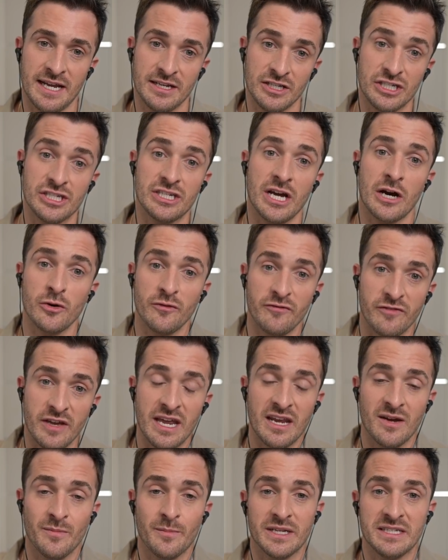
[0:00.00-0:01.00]
and dove
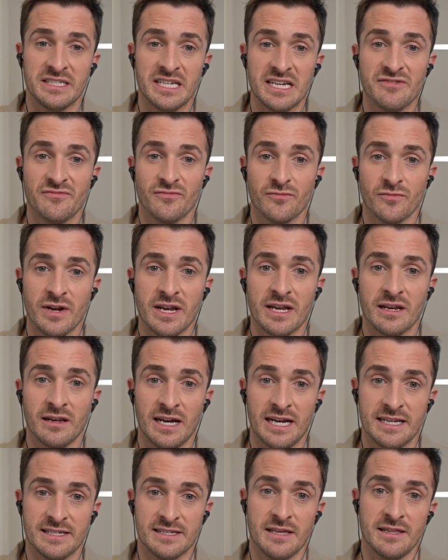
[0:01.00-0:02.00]
in, but didn't
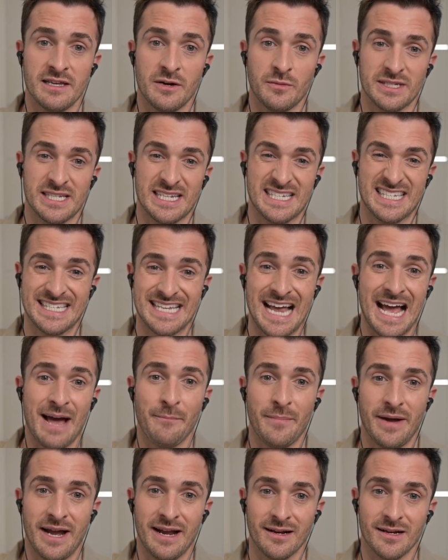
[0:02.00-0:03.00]
realize that there was a
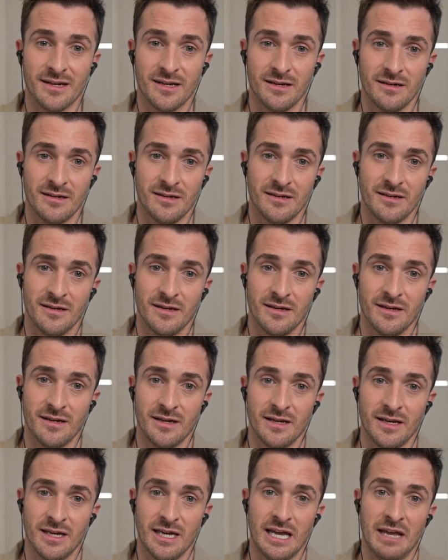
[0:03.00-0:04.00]
sandbank
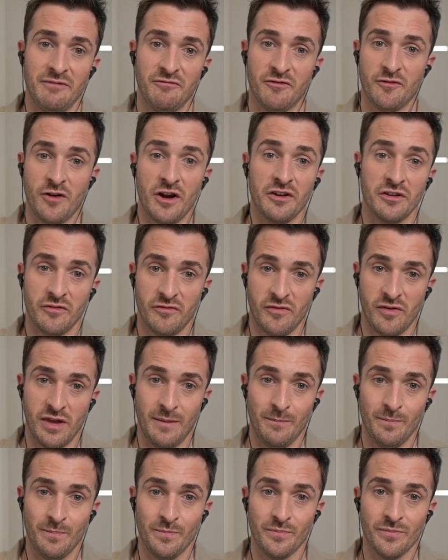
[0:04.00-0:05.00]
in front of
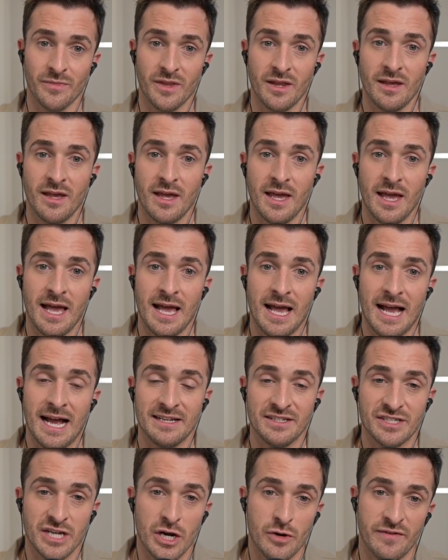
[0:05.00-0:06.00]
him.
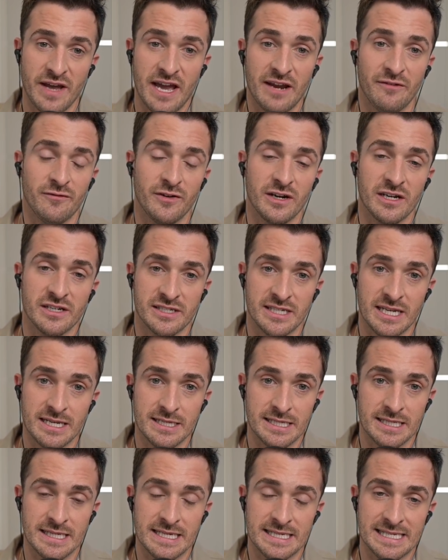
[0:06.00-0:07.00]
And dove headfirst
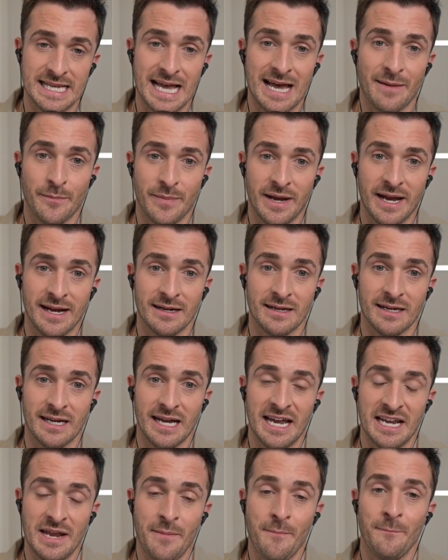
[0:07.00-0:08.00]
into the sandbank
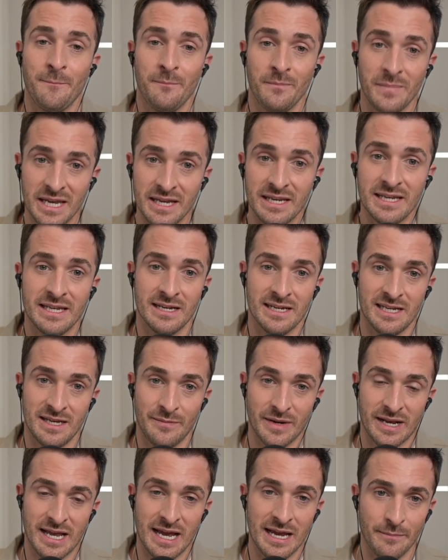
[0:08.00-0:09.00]
and immediately
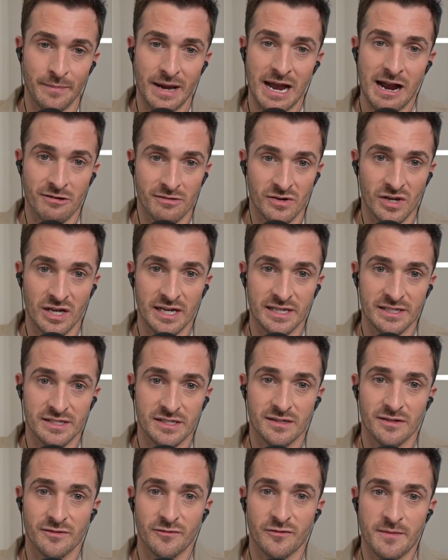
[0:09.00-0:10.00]
became
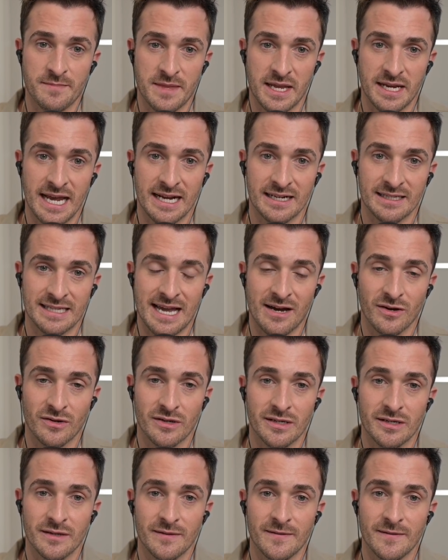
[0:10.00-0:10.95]
paralyzed from the neck down.